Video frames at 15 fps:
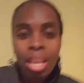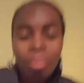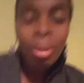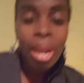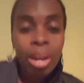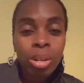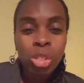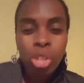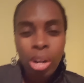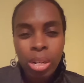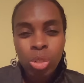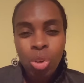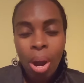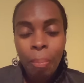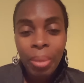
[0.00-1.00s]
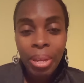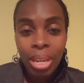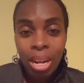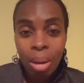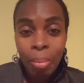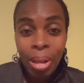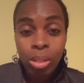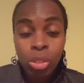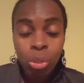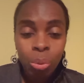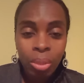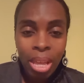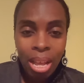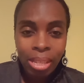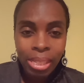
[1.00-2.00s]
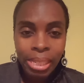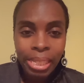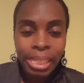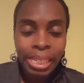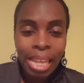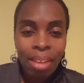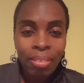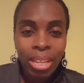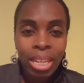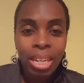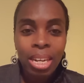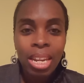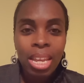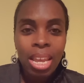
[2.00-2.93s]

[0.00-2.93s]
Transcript: My hair started dropping in about 2007,